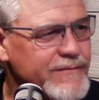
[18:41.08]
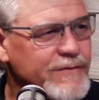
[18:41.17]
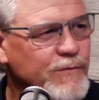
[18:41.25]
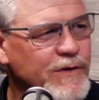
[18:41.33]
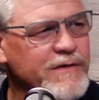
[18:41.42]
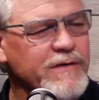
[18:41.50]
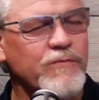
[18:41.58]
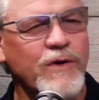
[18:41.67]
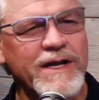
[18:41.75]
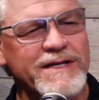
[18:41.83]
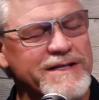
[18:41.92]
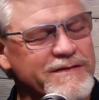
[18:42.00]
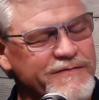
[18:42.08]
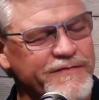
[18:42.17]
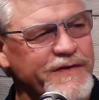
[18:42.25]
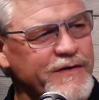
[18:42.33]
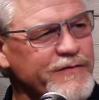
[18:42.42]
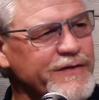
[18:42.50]
Why is it
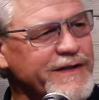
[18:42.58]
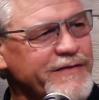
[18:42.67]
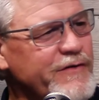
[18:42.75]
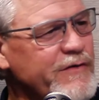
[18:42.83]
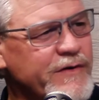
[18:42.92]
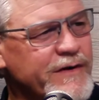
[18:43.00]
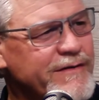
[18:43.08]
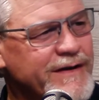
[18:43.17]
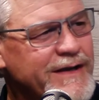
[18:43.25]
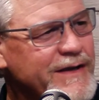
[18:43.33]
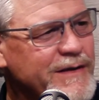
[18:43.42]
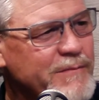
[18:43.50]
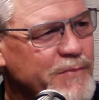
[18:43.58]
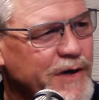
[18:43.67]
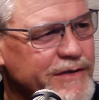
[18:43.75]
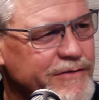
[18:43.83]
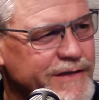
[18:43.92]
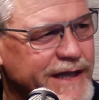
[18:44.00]
fearfully? Have you ever
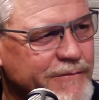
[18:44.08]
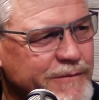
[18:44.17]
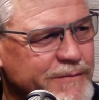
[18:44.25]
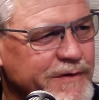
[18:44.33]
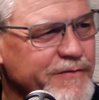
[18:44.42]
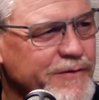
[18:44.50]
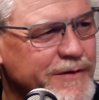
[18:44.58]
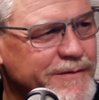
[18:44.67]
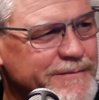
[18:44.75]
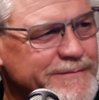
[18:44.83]
pondered that one before?